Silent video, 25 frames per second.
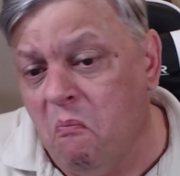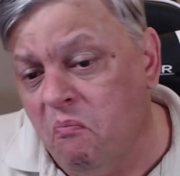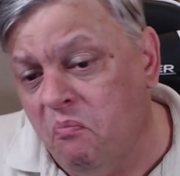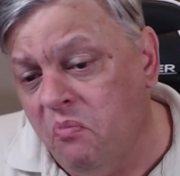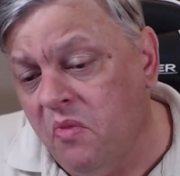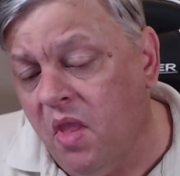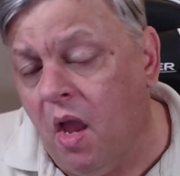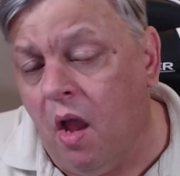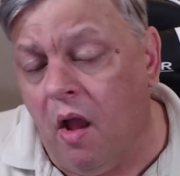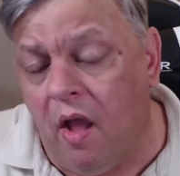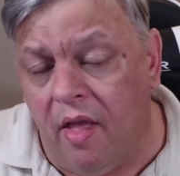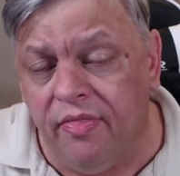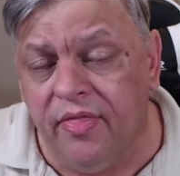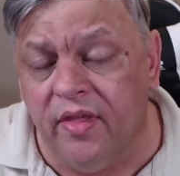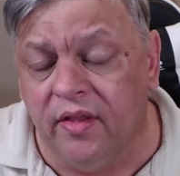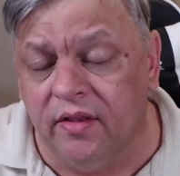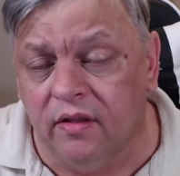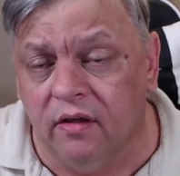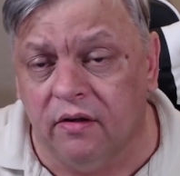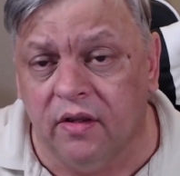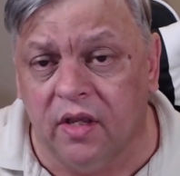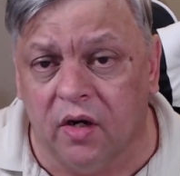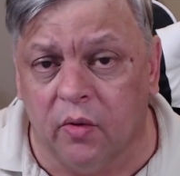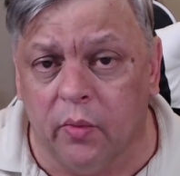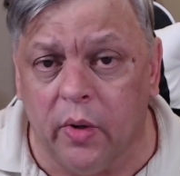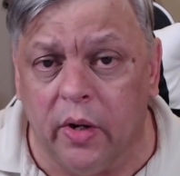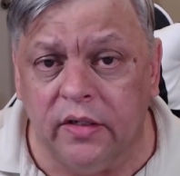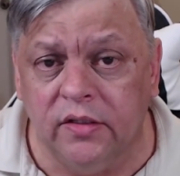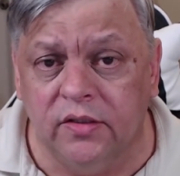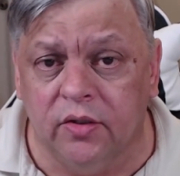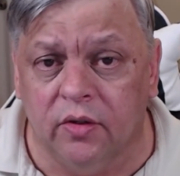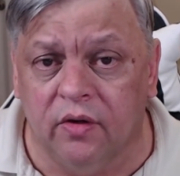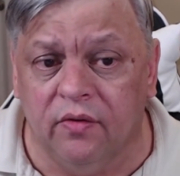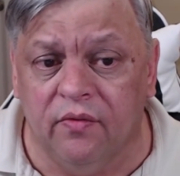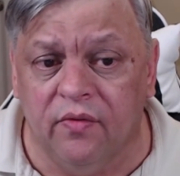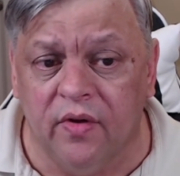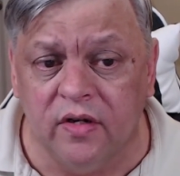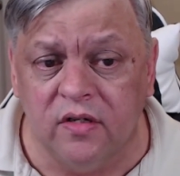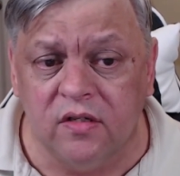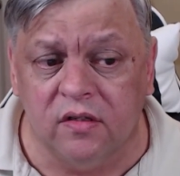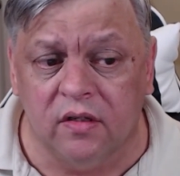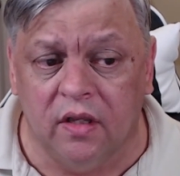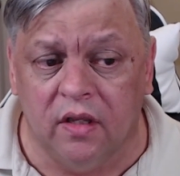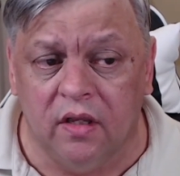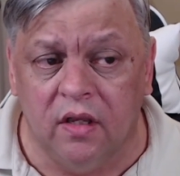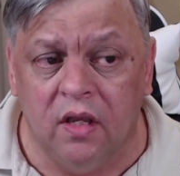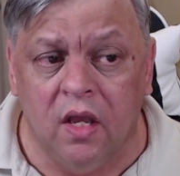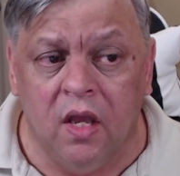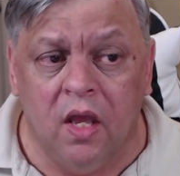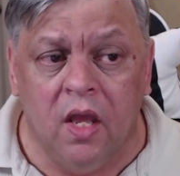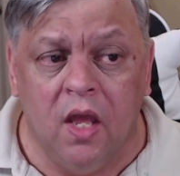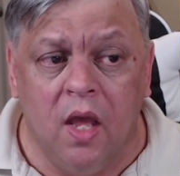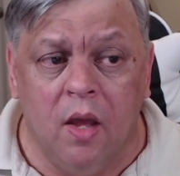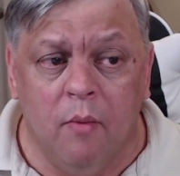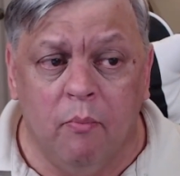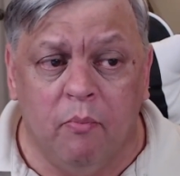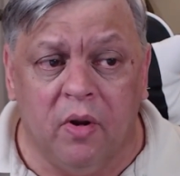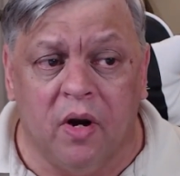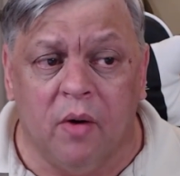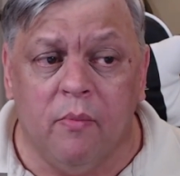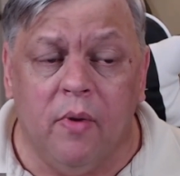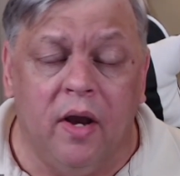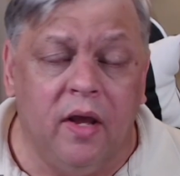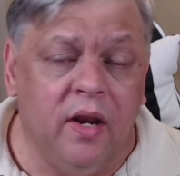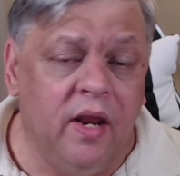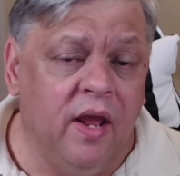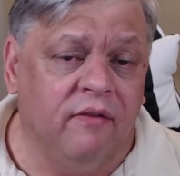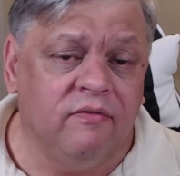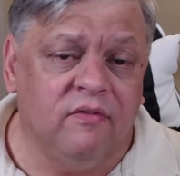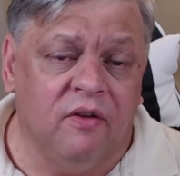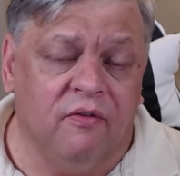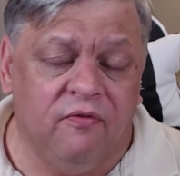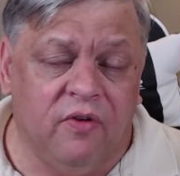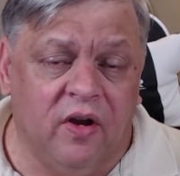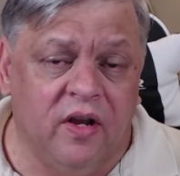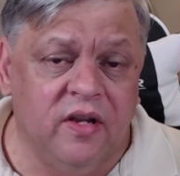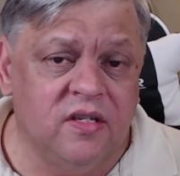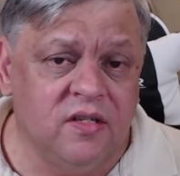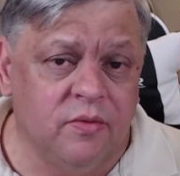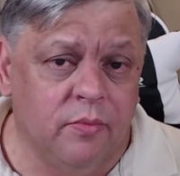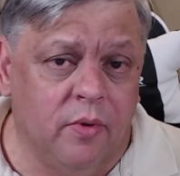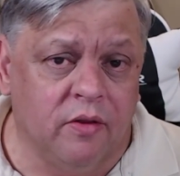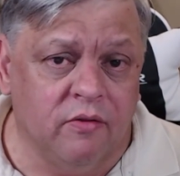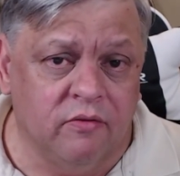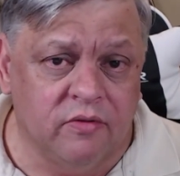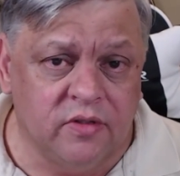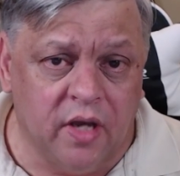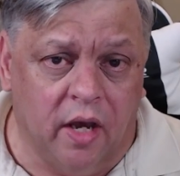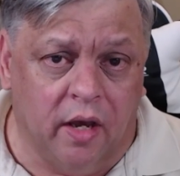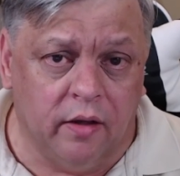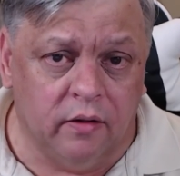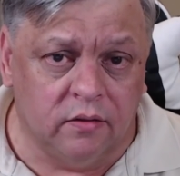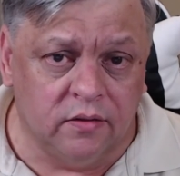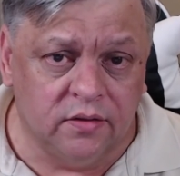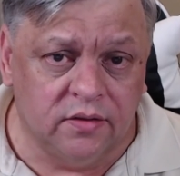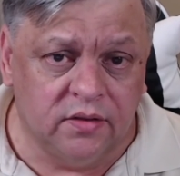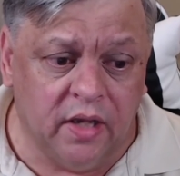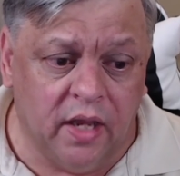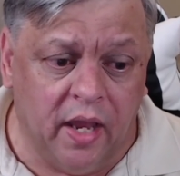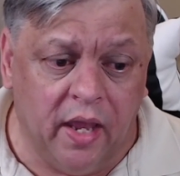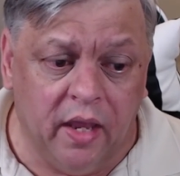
No, I think they'll get around to it eventually, but I might have to find some other titles.